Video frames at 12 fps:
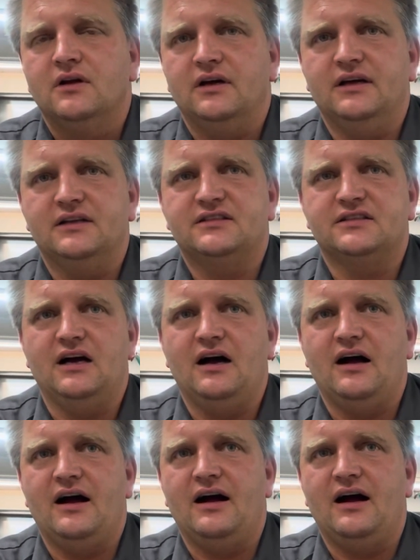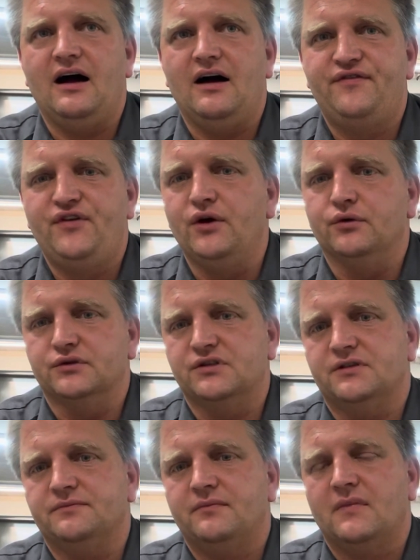It's a
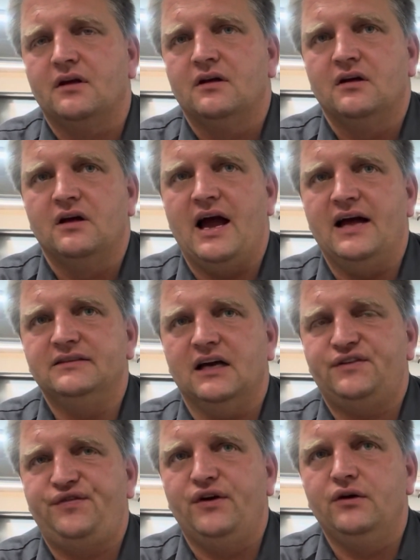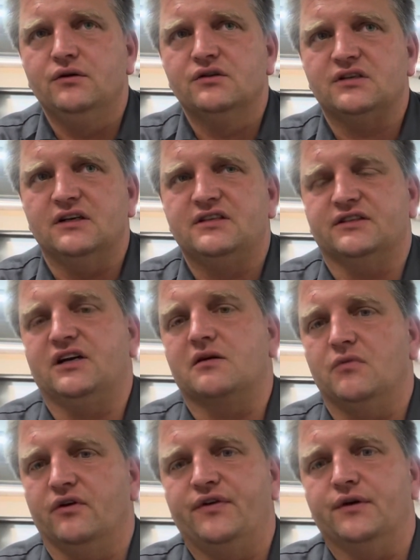fuse, and that fuse, it's a
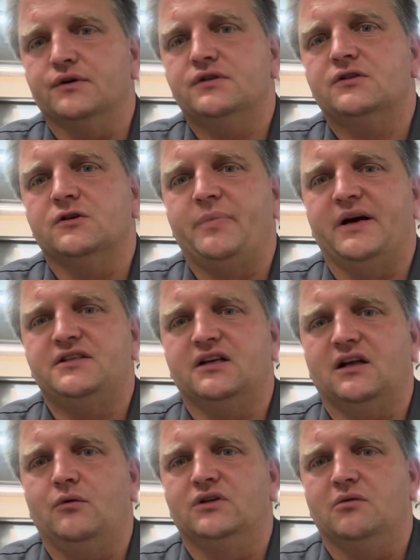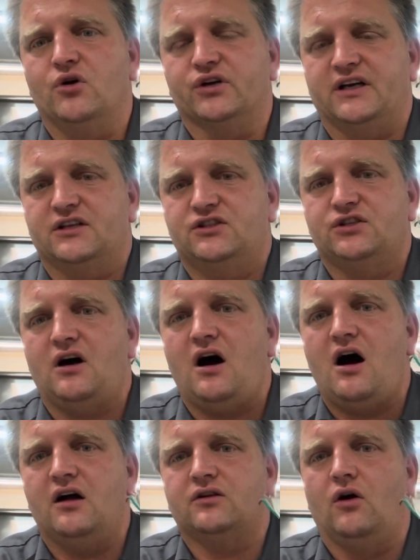thermal fuse. So basically when your motor gets too
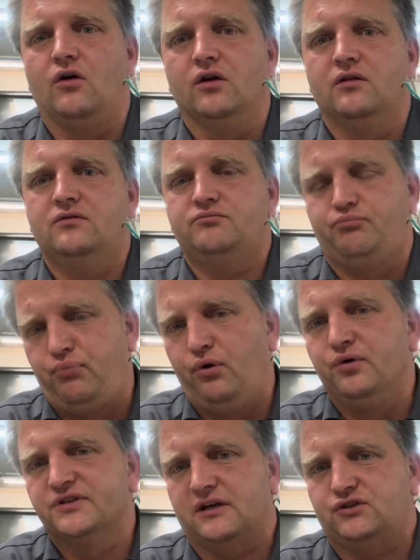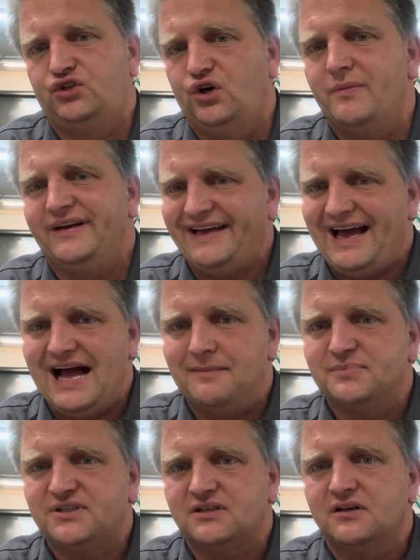hot or pulls out too many
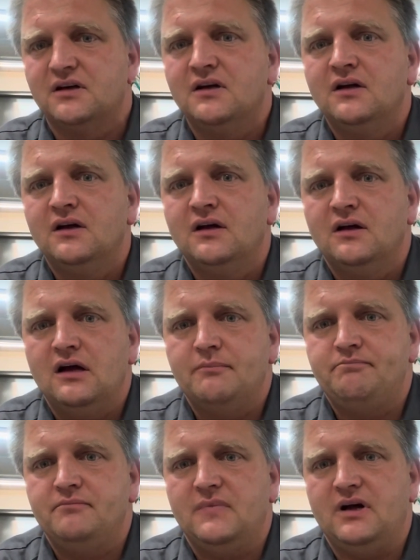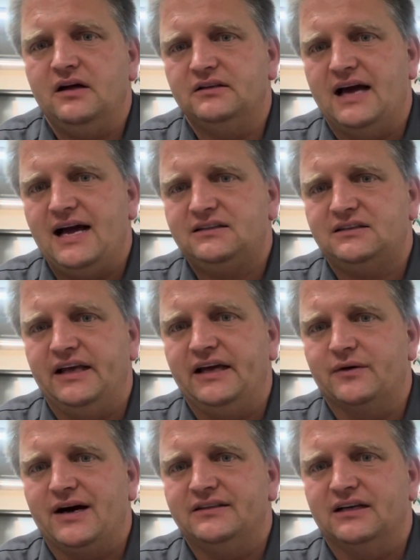amps, that thing
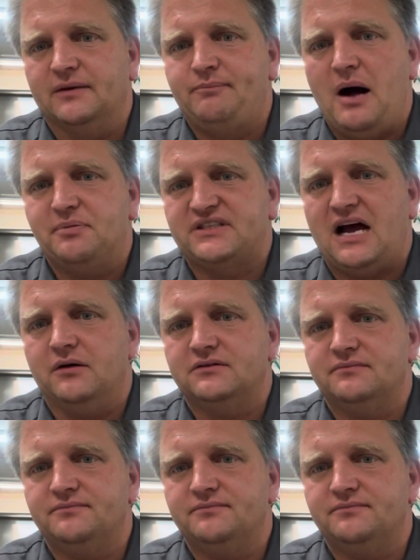right there pops out.